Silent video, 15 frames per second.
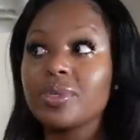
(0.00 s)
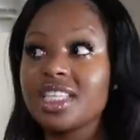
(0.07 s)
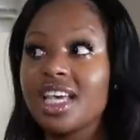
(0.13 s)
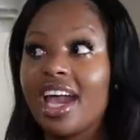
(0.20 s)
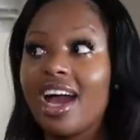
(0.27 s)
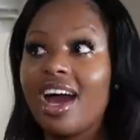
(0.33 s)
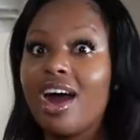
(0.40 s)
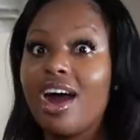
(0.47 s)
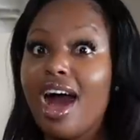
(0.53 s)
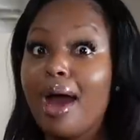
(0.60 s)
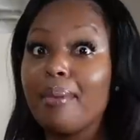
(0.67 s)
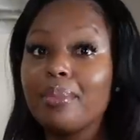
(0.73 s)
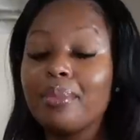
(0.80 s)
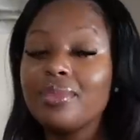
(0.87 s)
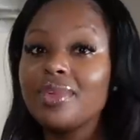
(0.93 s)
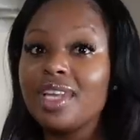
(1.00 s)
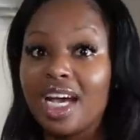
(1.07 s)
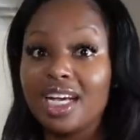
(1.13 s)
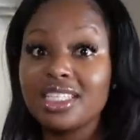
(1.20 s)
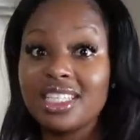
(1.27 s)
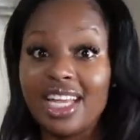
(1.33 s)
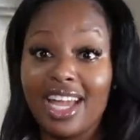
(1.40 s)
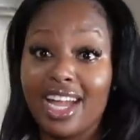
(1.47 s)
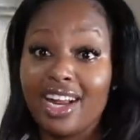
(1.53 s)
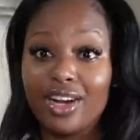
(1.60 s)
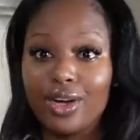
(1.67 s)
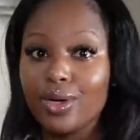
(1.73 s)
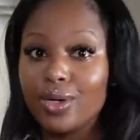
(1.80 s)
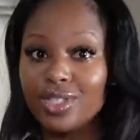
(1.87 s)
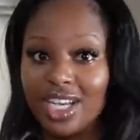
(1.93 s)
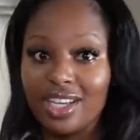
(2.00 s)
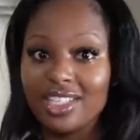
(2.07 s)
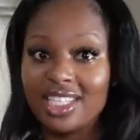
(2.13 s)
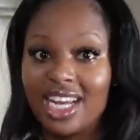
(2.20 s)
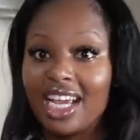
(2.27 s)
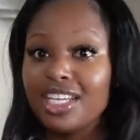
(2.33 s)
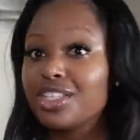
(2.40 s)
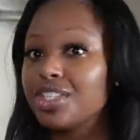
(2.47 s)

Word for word: was like, I'm not staying at our hotel tonight.